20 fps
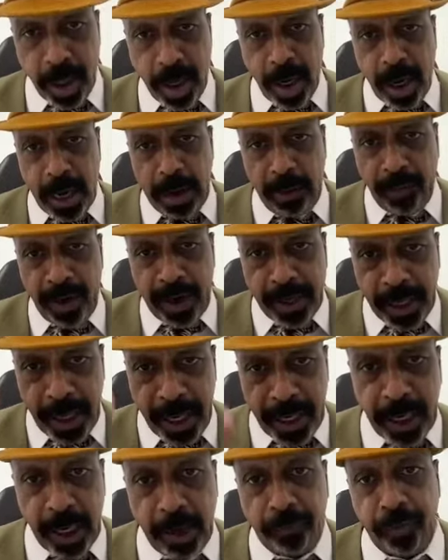If I
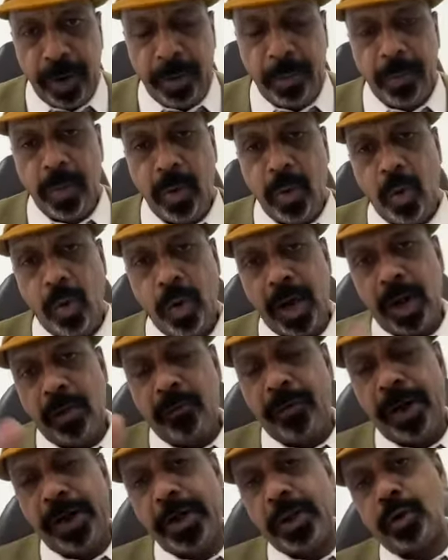take it from bone, if
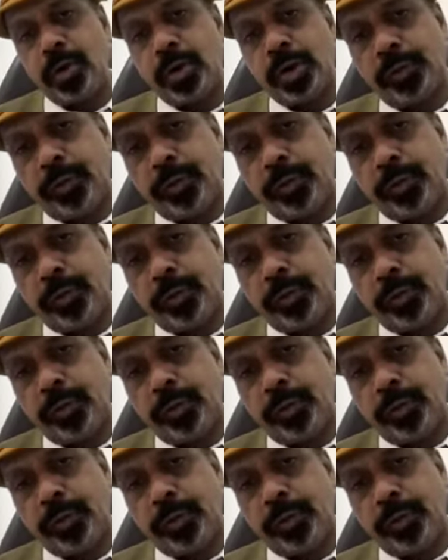I use